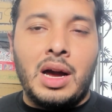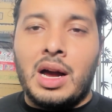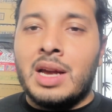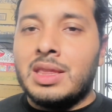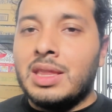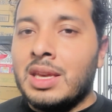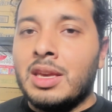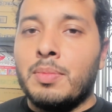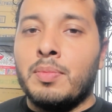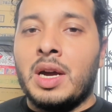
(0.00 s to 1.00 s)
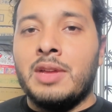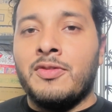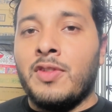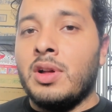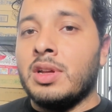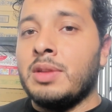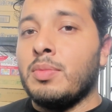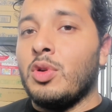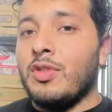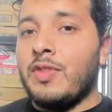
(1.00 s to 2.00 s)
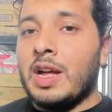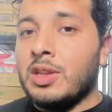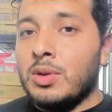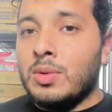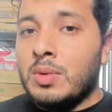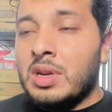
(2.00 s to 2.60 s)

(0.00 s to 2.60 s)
I think it might fall in more value,